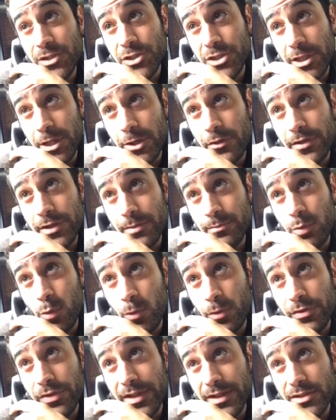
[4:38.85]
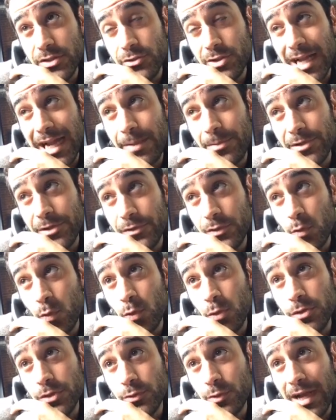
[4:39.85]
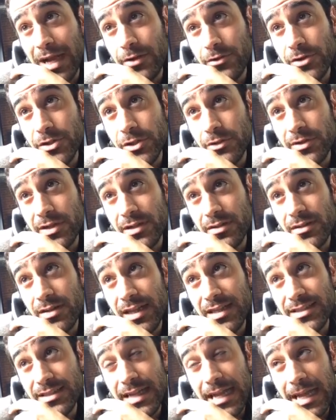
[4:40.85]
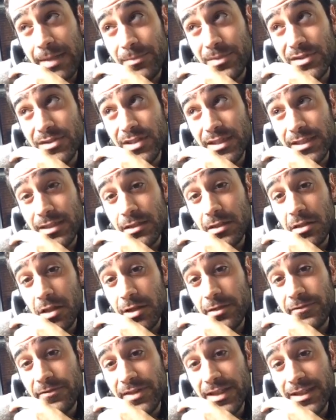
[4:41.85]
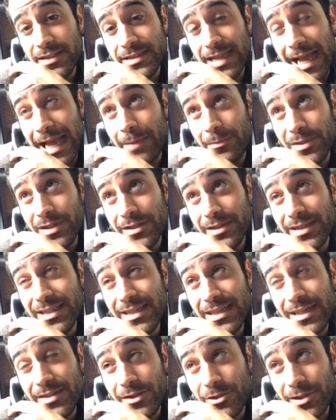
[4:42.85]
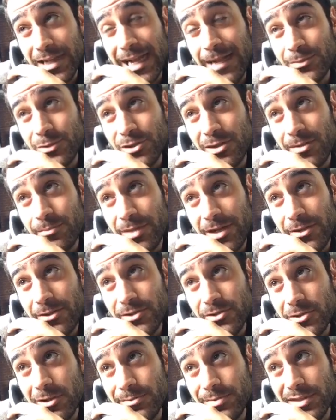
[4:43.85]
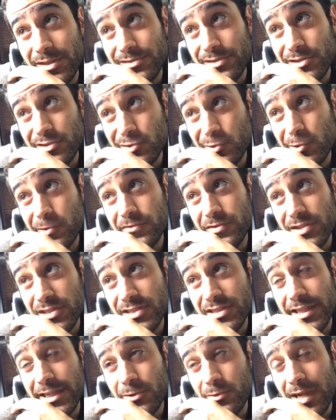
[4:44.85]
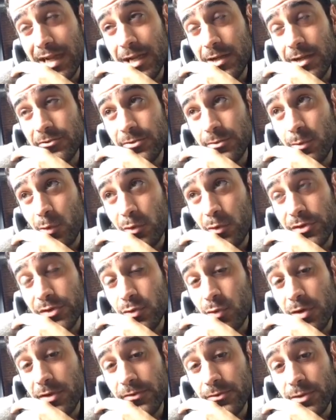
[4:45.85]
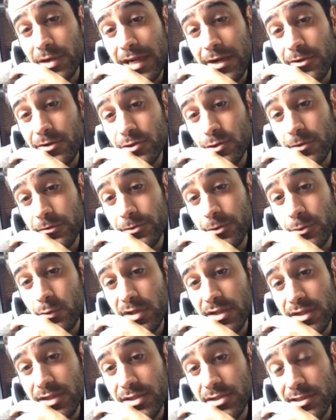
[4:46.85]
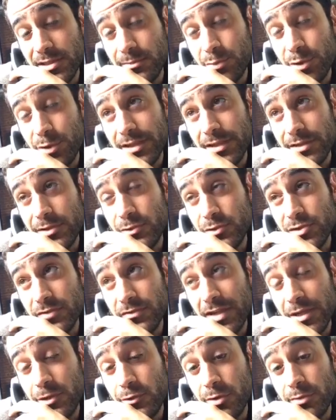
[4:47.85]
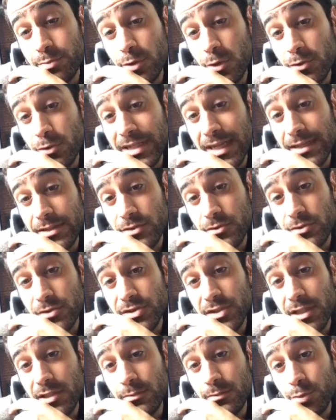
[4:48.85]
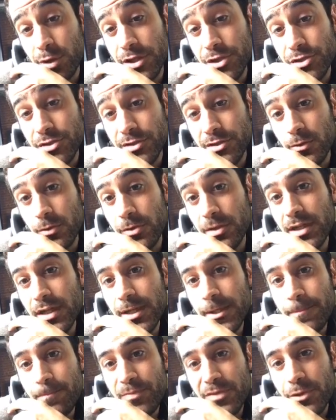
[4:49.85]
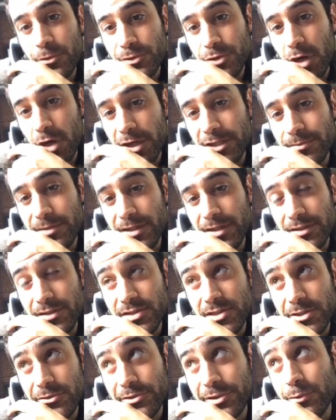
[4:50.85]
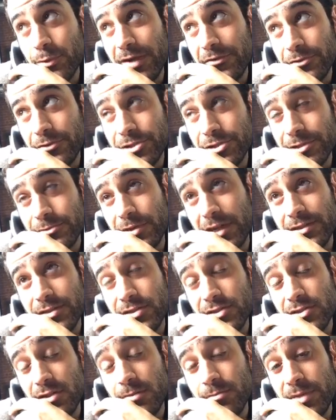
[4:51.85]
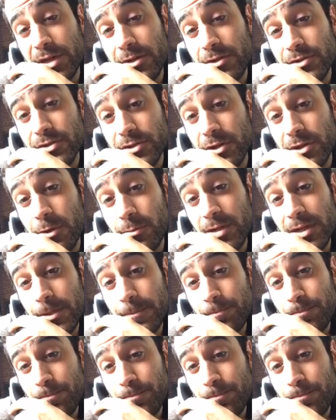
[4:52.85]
share the important things that are happening in the world around you. And as it happens, like, a lot of things happen that are captured on Periscope that deserve to stay around for more than 24 hours. So if you're witnessing a breaking news event or a protest or a celebration, or you're documenting the Syrian refugee crisis on Periscope,